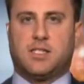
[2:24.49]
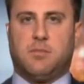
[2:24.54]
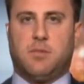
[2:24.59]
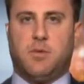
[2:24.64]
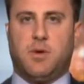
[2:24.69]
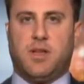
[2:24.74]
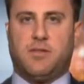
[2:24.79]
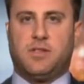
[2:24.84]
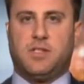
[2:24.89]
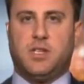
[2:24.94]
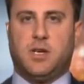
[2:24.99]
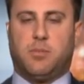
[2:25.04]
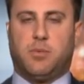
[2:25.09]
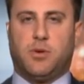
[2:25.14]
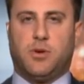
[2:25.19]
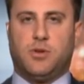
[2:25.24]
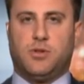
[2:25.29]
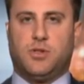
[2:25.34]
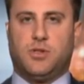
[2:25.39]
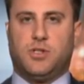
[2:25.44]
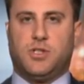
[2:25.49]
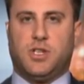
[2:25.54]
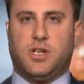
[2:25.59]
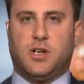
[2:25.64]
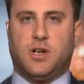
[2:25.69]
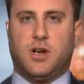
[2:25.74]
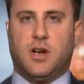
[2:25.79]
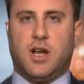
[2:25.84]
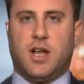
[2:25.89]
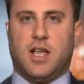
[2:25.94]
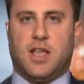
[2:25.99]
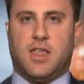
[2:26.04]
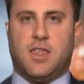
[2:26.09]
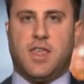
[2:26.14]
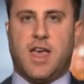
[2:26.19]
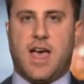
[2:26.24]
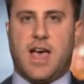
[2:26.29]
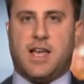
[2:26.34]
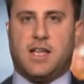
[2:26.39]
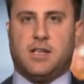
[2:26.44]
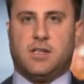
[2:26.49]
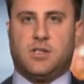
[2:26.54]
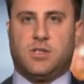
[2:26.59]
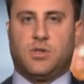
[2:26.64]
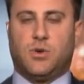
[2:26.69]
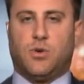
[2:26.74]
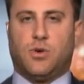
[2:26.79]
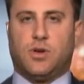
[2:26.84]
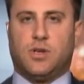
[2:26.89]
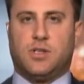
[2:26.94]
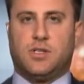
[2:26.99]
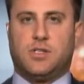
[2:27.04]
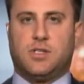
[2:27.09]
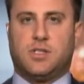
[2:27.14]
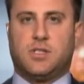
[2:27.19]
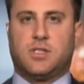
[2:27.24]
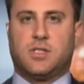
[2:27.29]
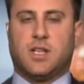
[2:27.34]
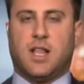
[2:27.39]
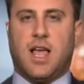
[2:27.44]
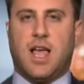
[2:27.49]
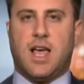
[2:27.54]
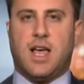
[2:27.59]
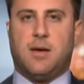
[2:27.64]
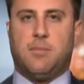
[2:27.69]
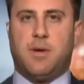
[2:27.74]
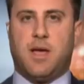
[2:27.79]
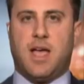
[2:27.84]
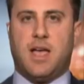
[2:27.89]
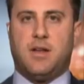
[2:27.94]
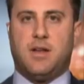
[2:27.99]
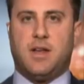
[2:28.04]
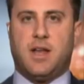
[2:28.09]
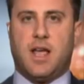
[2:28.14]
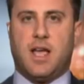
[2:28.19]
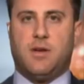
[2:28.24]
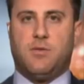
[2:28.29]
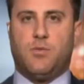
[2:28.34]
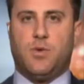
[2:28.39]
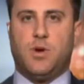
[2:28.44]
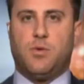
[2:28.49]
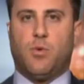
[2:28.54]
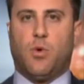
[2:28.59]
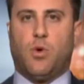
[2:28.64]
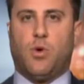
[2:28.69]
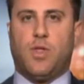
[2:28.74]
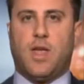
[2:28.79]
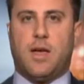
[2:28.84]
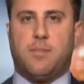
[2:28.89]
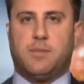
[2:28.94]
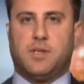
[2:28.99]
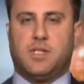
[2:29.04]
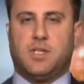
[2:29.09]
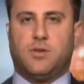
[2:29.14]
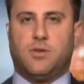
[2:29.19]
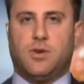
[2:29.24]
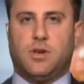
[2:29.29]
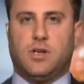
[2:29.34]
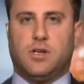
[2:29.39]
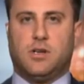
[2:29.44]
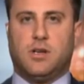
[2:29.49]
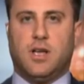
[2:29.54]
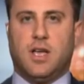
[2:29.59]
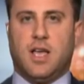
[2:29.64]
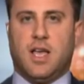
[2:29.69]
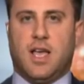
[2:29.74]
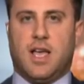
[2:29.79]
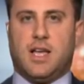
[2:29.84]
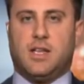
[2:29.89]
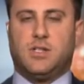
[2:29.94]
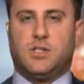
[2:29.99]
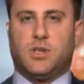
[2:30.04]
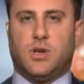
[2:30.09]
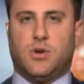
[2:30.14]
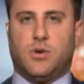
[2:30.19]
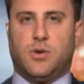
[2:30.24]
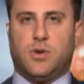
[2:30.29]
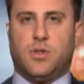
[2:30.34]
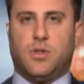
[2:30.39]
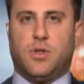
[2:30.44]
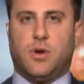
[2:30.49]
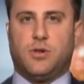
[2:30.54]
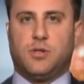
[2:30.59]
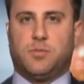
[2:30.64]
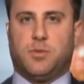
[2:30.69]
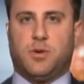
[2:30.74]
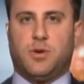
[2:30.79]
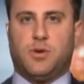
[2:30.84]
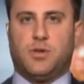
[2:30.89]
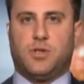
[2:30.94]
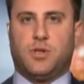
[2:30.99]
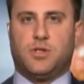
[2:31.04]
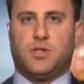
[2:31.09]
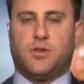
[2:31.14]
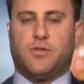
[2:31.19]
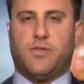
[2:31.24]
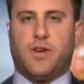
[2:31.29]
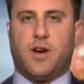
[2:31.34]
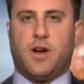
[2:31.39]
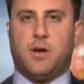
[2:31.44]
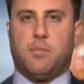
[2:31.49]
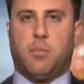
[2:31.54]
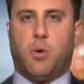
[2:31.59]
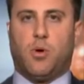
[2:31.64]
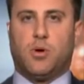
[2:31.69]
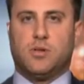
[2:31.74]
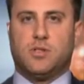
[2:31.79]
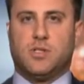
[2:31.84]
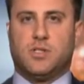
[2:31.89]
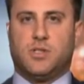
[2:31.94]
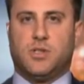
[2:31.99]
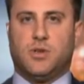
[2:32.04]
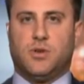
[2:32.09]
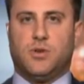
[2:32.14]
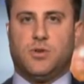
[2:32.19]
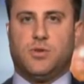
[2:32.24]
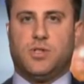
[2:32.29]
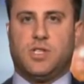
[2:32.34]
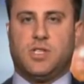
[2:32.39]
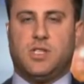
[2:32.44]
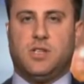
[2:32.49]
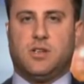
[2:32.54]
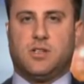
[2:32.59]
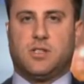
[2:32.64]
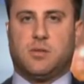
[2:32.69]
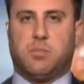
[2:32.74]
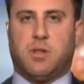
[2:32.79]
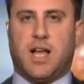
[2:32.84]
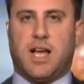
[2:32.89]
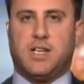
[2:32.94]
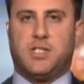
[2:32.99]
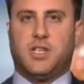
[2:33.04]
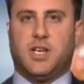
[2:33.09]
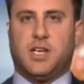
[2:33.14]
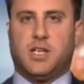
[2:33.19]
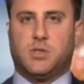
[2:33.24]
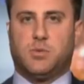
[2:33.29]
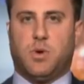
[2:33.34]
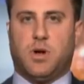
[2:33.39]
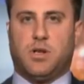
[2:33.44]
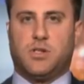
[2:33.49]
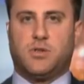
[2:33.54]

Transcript: I mean, we have steel producers here that source slab and, and re roll that material, and so those producers are very important to the steel supply chain as well.